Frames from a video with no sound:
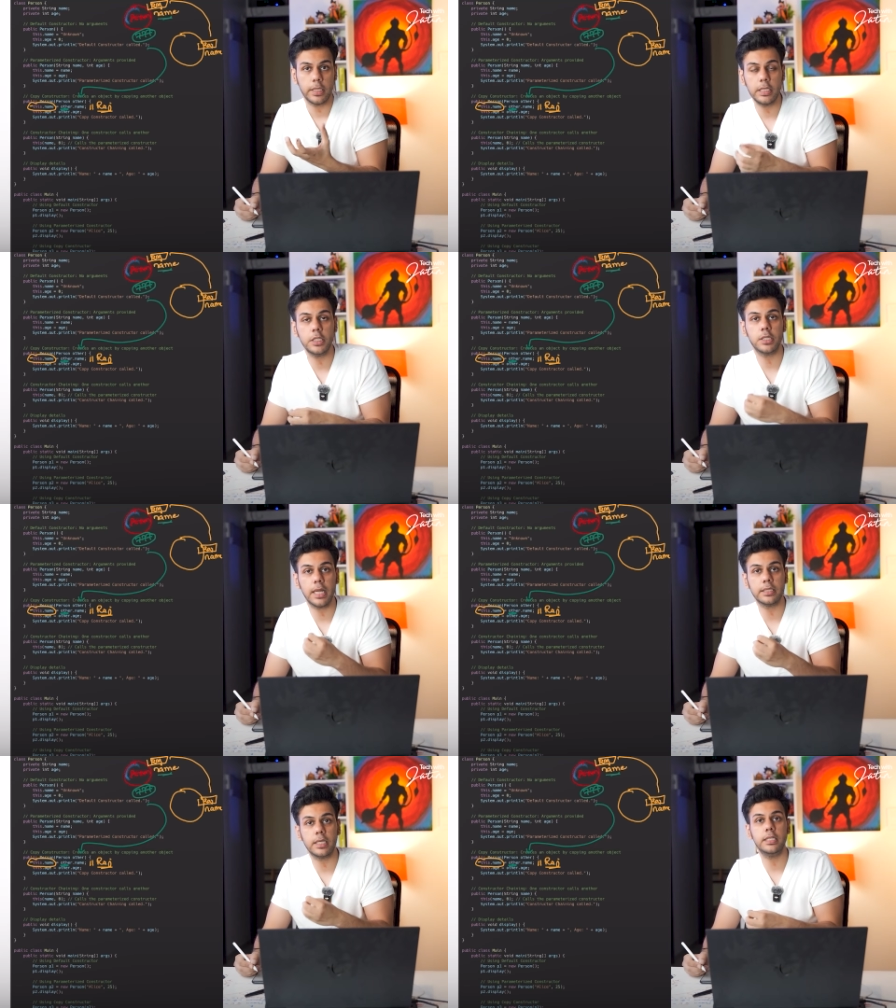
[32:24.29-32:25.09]

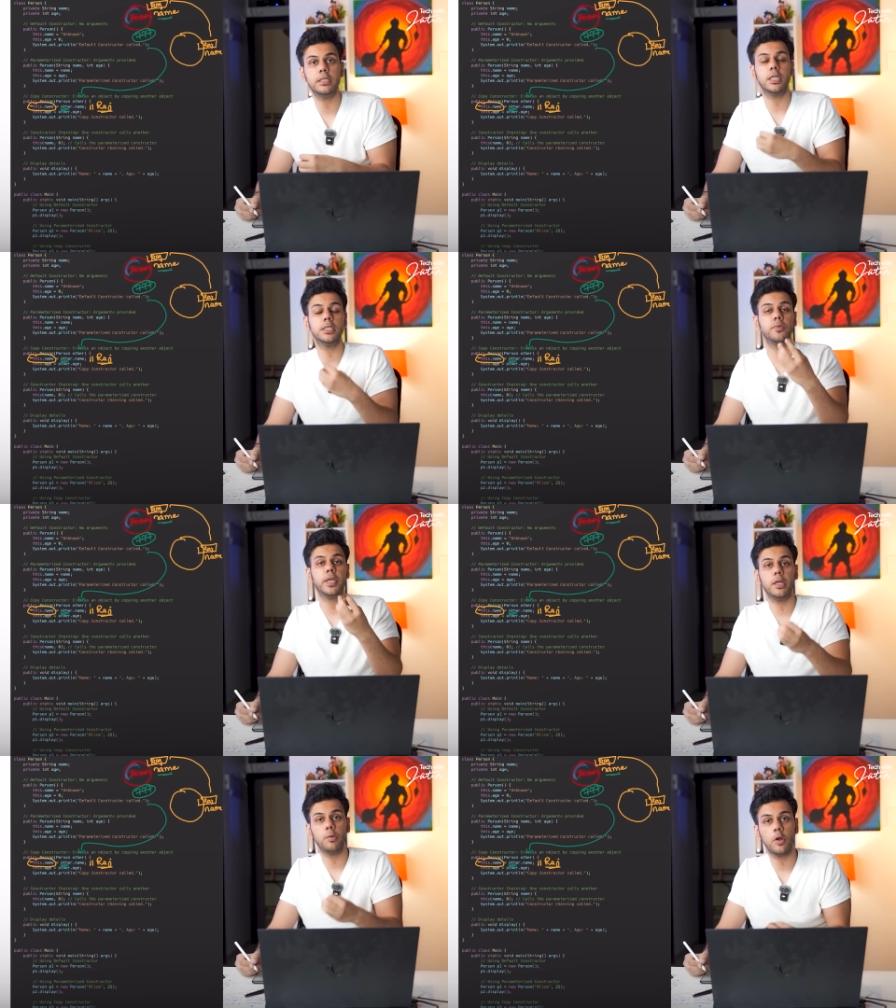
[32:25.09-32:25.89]
initialize the instance
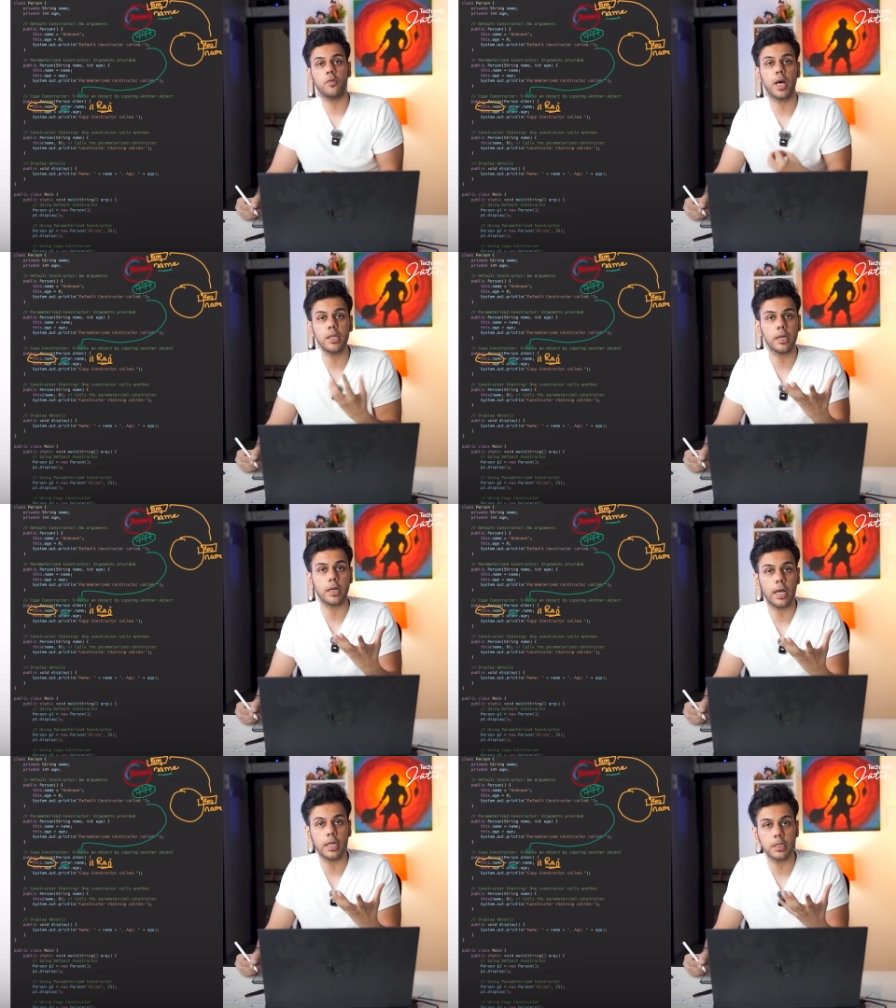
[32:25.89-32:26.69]
variable of other
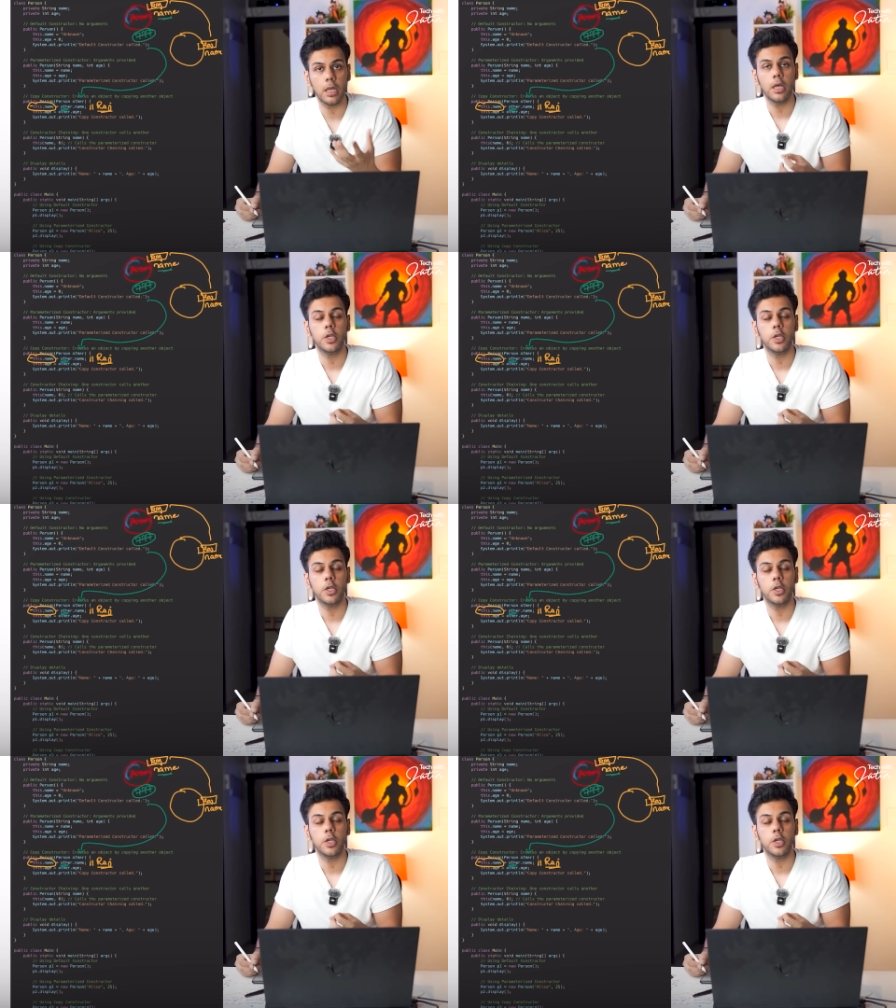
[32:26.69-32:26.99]
class,